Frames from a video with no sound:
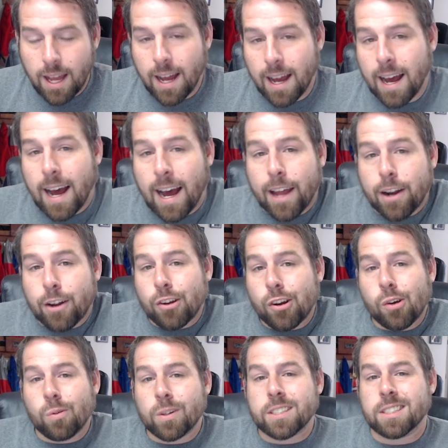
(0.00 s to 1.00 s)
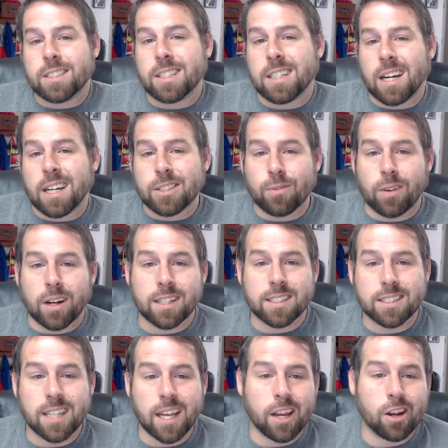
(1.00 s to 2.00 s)
I don't know what you guys want to
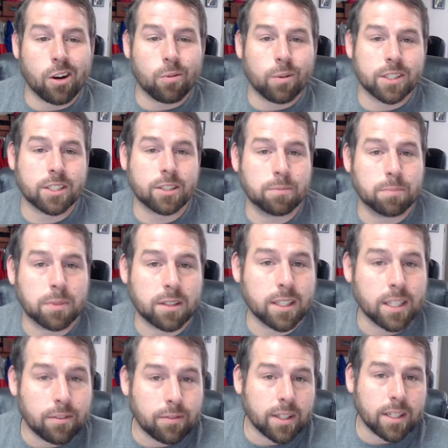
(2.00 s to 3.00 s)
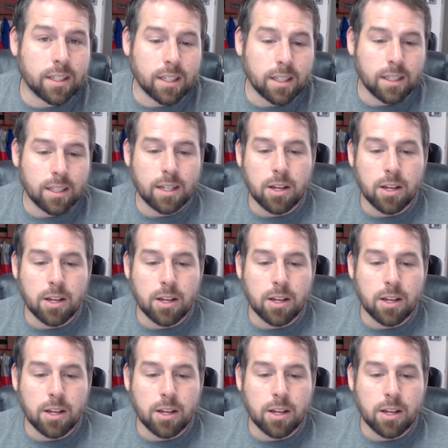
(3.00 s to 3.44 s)
say or what you believe in,